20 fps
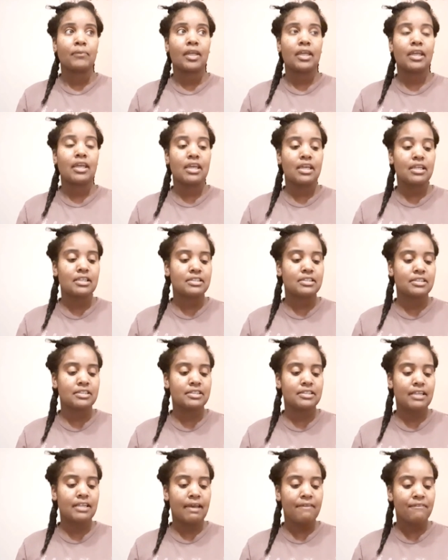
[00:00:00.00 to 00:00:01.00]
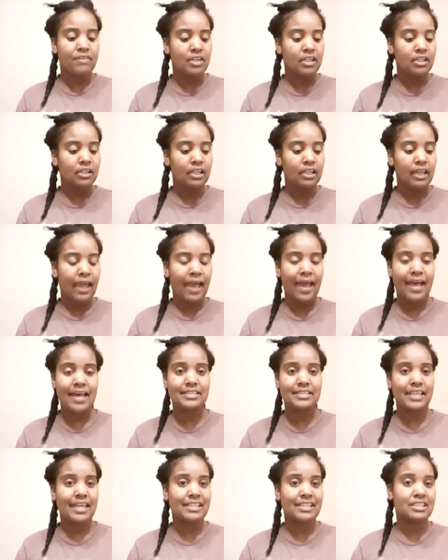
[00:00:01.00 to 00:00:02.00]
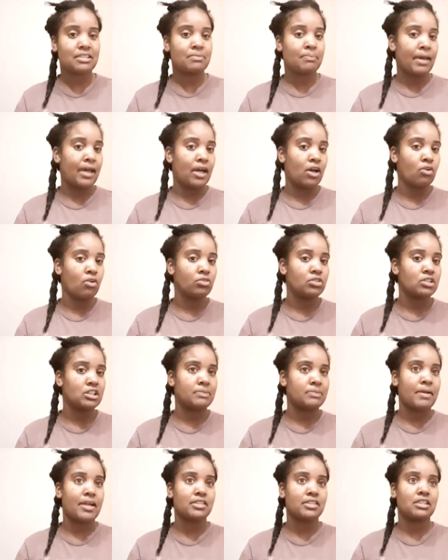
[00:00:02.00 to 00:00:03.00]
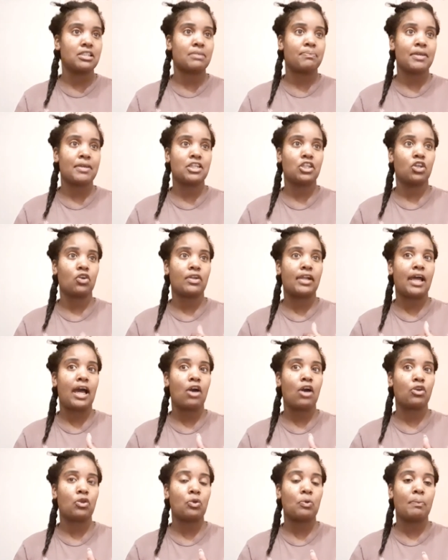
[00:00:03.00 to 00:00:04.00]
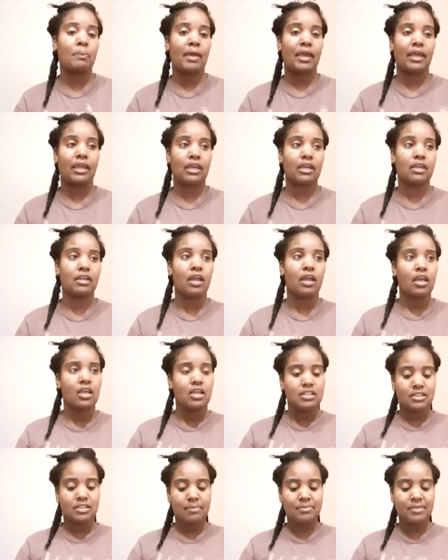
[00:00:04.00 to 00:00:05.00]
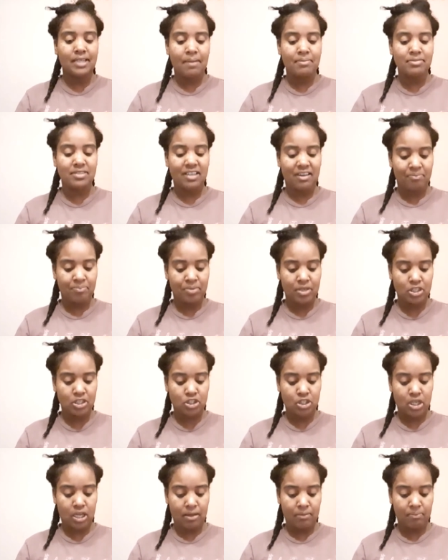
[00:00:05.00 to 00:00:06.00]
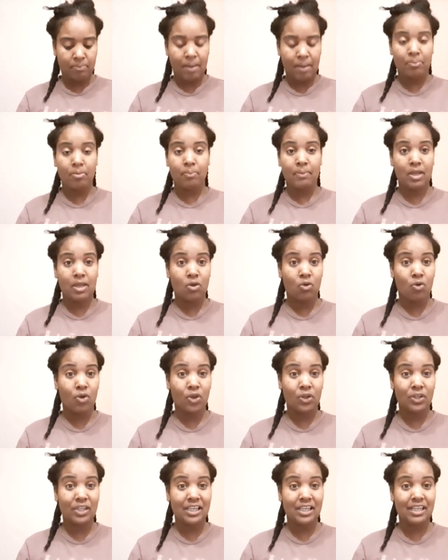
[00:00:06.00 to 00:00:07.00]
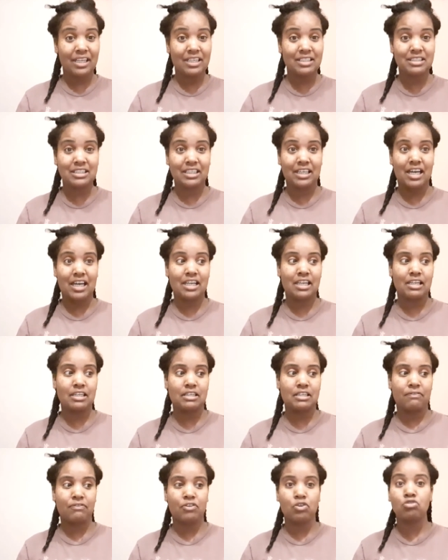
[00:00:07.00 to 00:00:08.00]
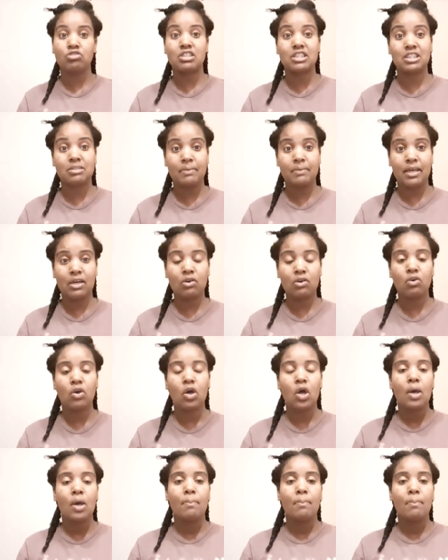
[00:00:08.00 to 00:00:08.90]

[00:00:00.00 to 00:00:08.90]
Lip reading: It definitely has a smell, especially depending on how you make it. Sometimes I put peppermint oil in it to kind of diffuse the smell.